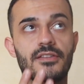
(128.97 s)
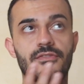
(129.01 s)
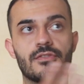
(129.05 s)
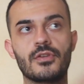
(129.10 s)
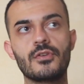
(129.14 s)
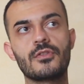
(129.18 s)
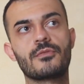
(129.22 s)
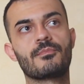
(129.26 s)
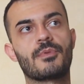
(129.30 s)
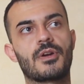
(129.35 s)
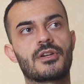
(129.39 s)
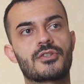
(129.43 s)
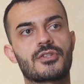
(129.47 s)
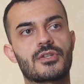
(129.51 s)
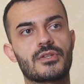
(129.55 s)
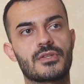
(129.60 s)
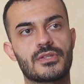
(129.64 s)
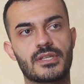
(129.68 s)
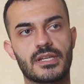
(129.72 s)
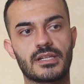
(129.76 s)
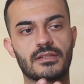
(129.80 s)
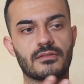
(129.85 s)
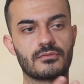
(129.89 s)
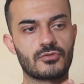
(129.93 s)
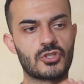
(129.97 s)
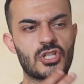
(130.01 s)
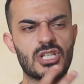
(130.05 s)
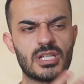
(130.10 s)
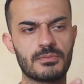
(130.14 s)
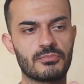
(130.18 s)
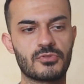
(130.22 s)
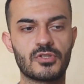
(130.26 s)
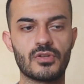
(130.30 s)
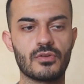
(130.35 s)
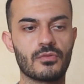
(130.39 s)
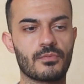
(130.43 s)
toothbrushes, like
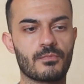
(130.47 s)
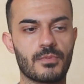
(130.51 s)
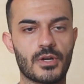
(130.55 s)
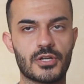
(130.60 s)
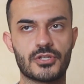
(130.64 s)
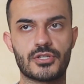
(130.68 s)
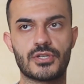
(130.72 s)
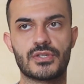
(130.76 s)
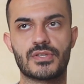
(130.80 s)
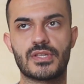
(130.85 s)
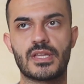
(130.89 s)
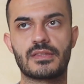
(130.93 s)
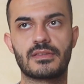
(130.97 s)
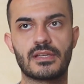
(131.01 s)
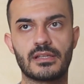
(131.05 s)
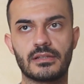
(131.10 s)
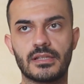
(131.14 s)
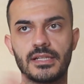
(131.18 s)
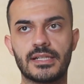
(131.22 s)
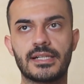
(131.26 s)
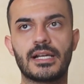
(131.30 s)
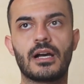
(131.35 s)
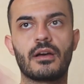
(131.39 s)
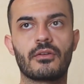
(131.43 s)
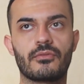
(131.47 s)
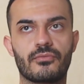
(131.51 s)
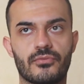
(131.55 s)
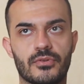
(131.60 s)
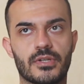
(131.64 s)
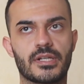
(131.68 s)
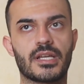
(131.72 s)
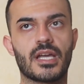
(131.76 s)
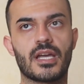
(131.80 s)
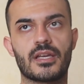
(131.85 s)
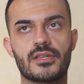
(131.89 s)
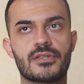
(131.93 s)
cheap toothbrushes that they laid out
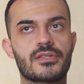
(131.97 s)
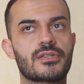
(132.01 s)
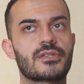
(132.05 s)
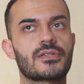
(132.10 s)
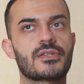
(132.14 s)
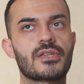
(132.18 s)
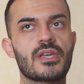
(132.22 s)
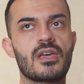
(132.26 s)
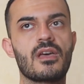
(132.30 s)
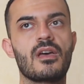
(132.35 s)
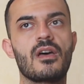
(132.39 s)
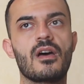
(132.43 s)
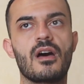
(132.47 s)
for guests,